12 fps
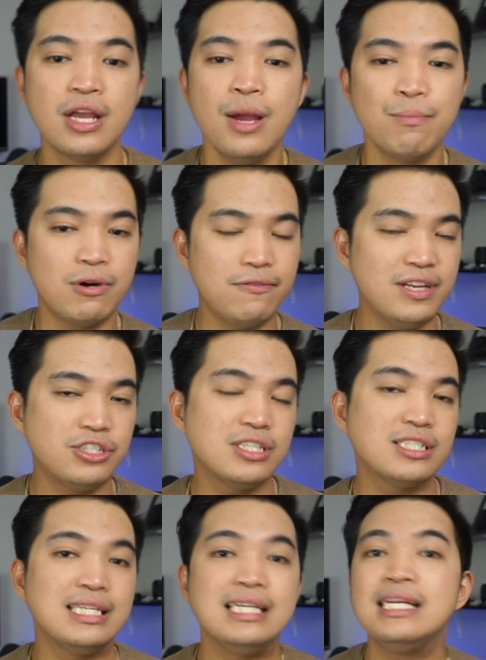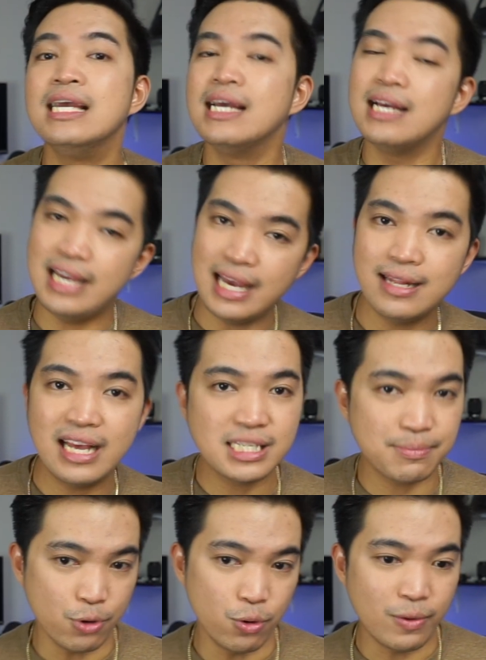Proficiency Index
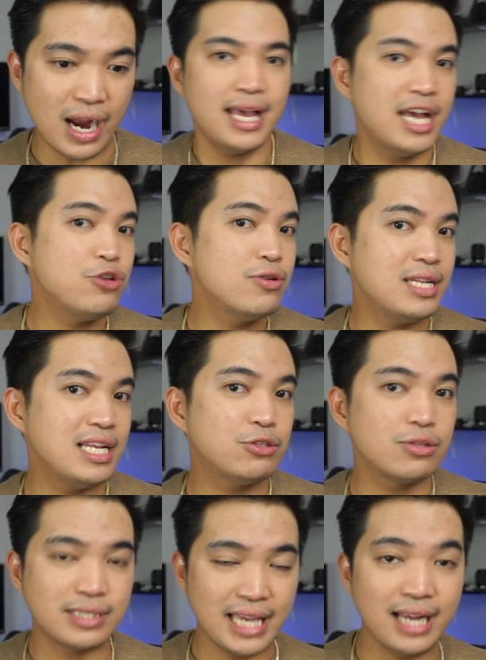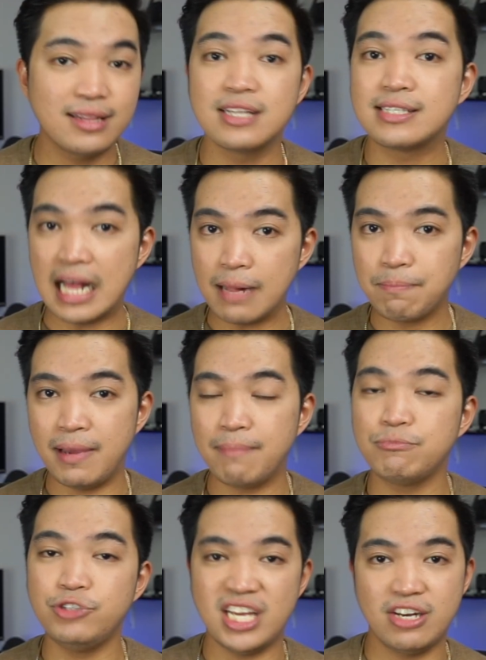Program, and you need to take the CELPIP
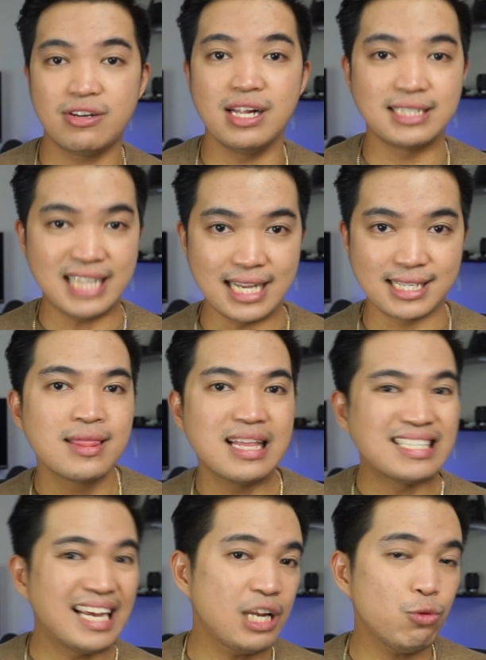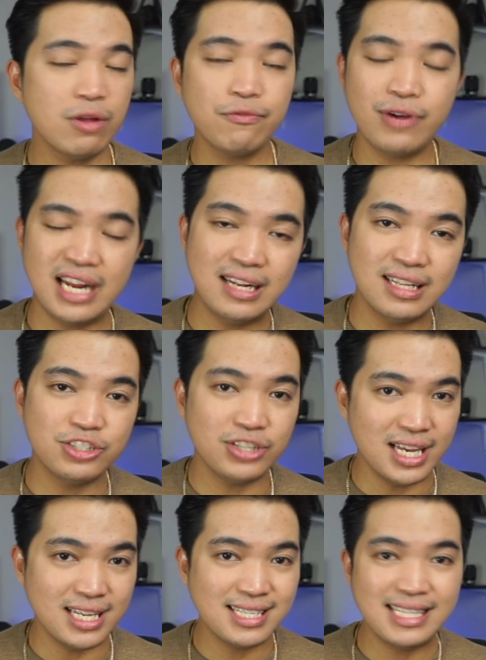General Test. The second one for English
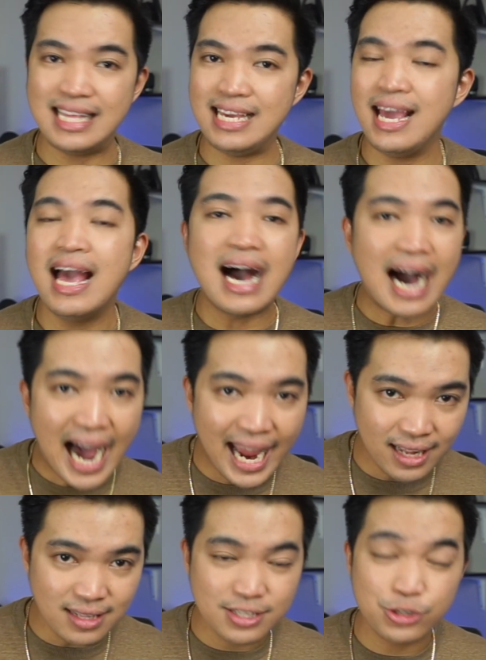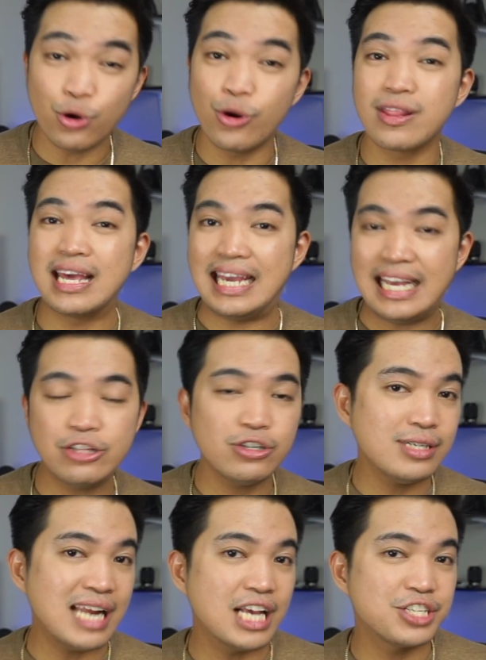is the IELTS, or the
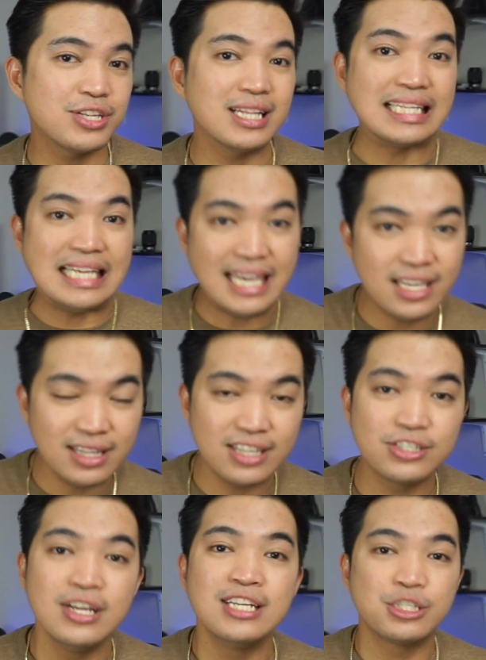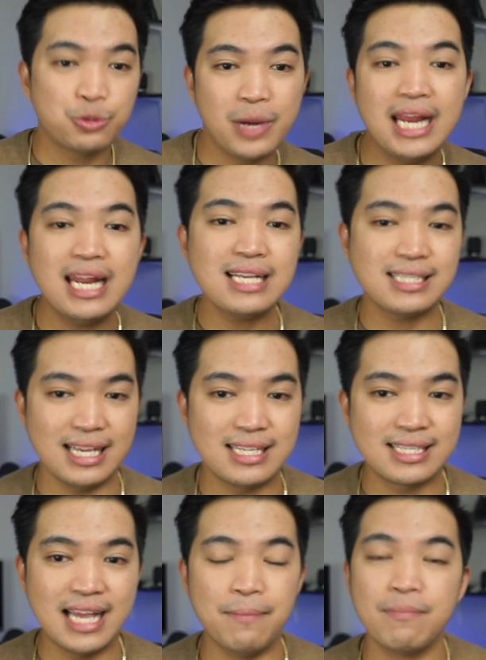International English Training
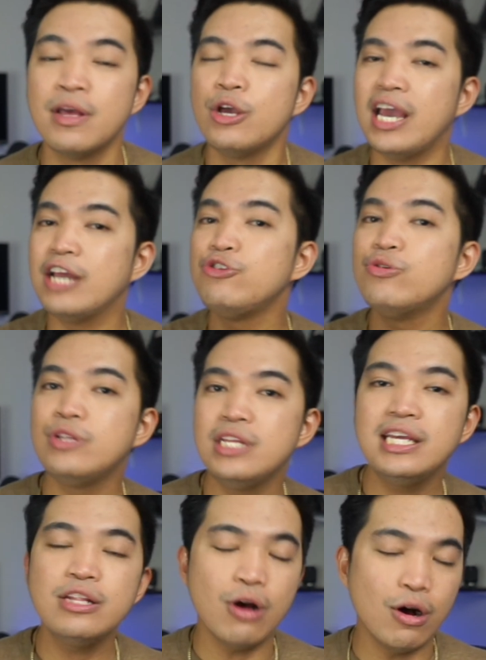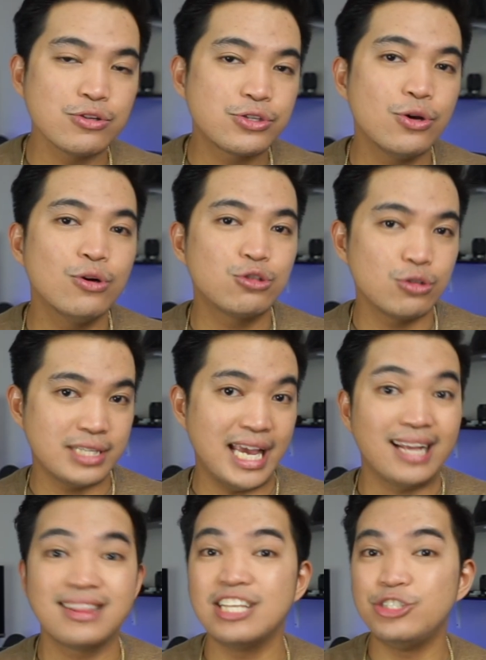System, and you need also to take
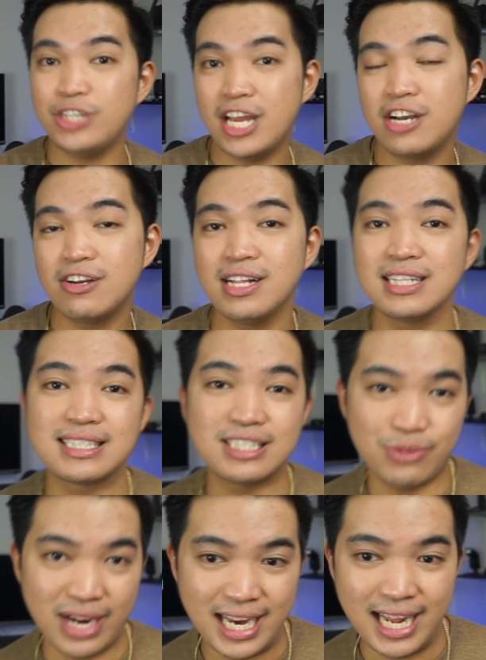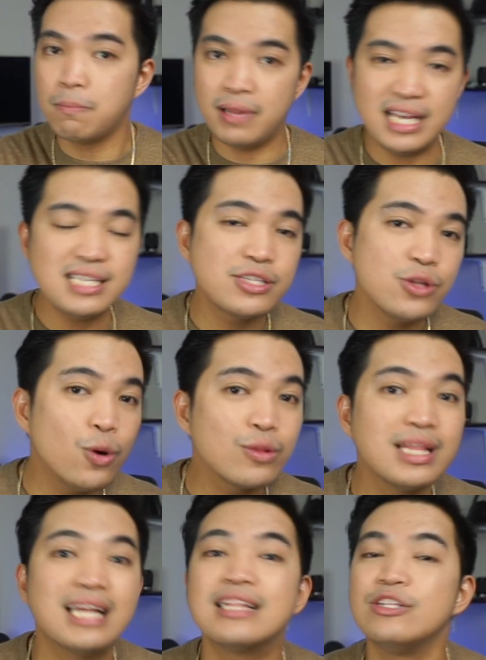the general training. Please note
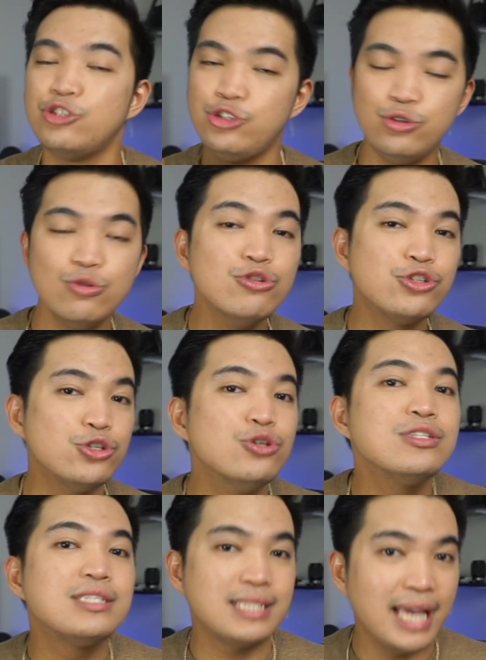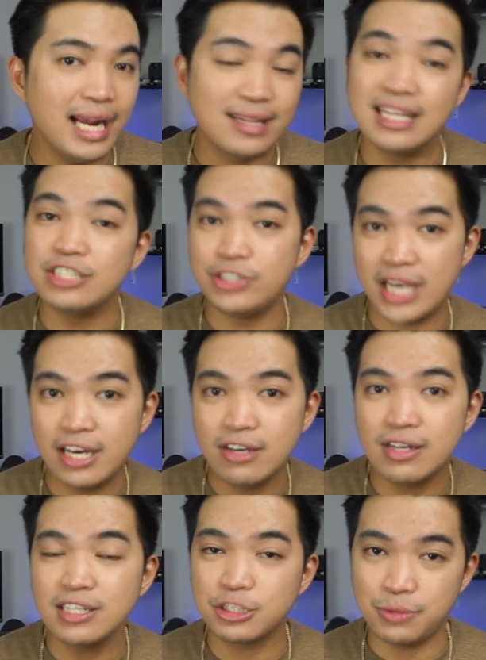that you should take the general
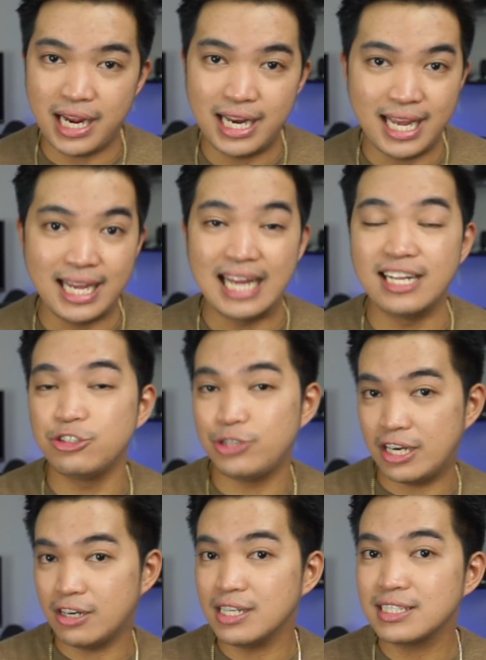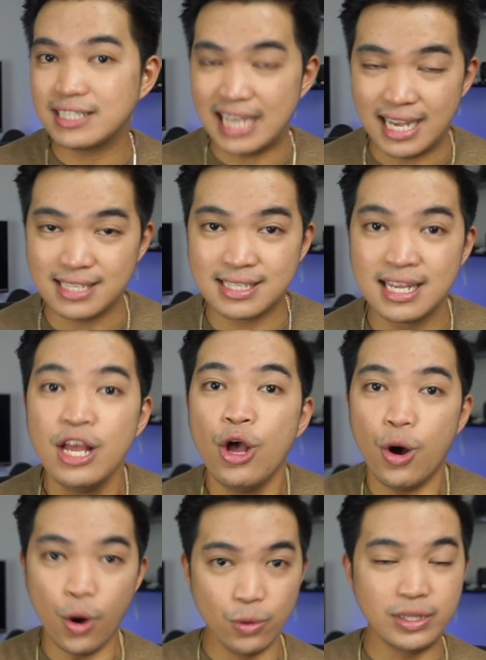training and the general test
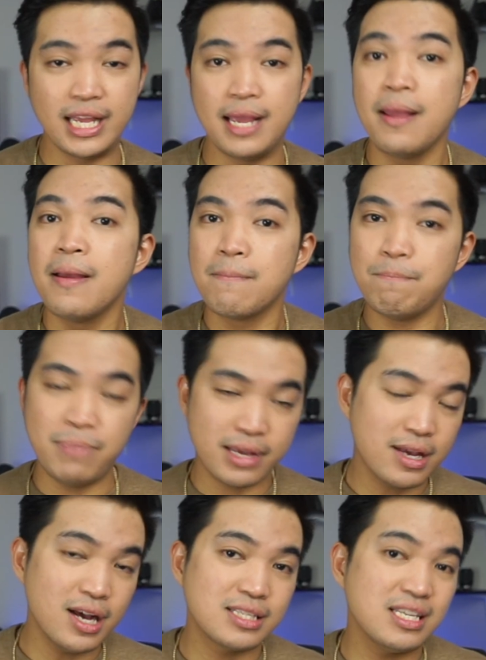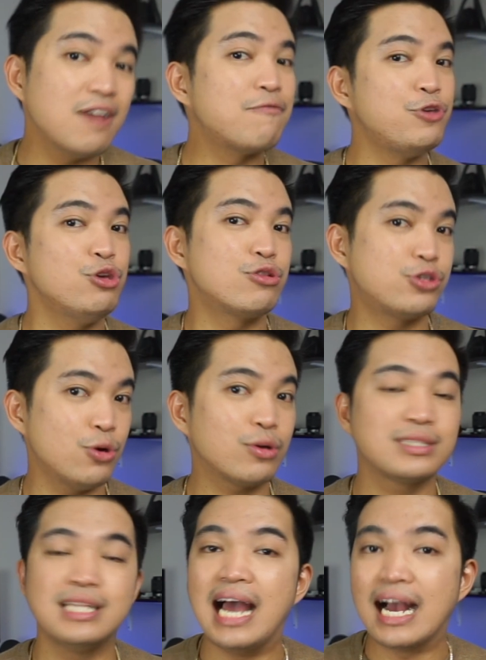only, because if you took
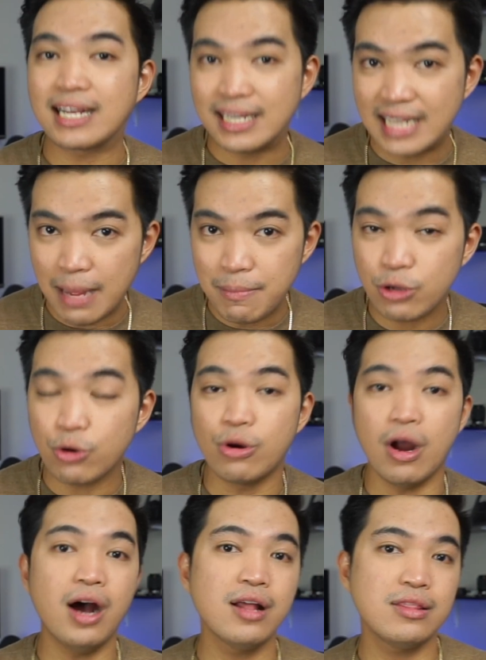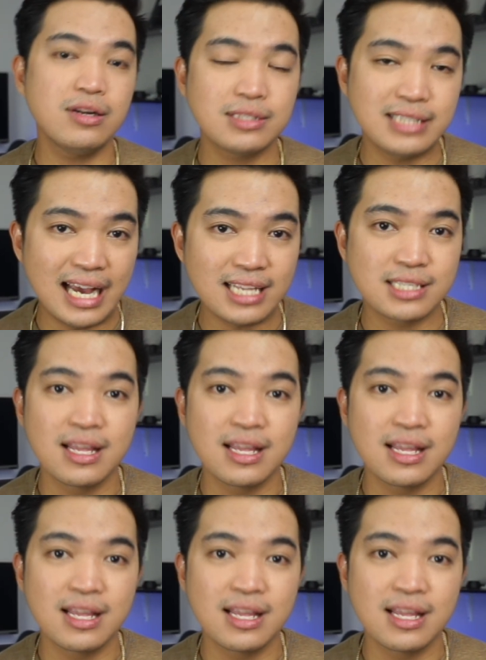the academic or other test